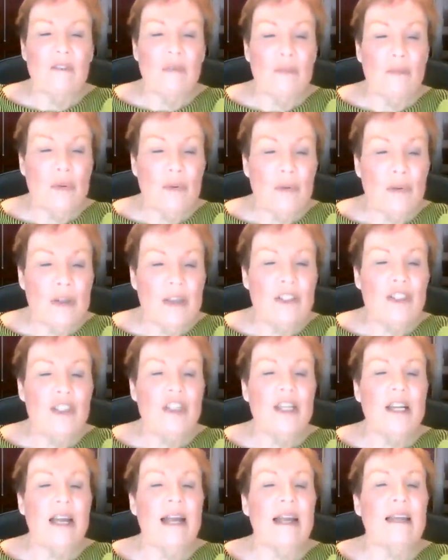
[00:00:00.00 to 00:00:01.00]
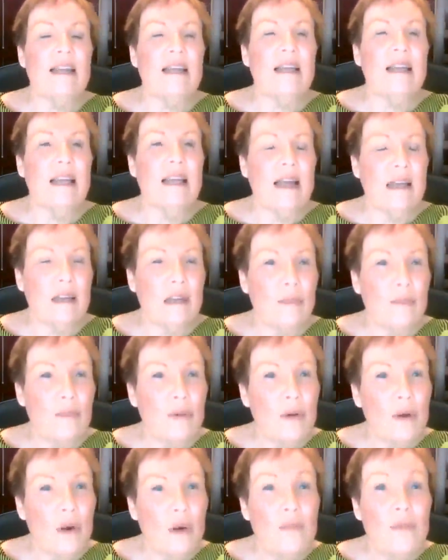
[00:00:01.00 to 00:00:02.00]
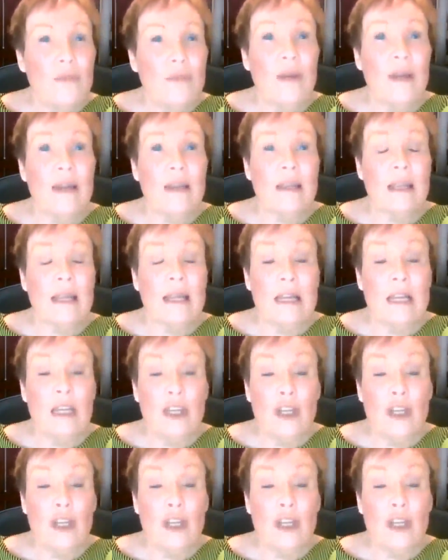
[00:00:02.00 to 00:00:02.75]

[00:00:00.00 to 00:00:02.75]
appreciating and appropriately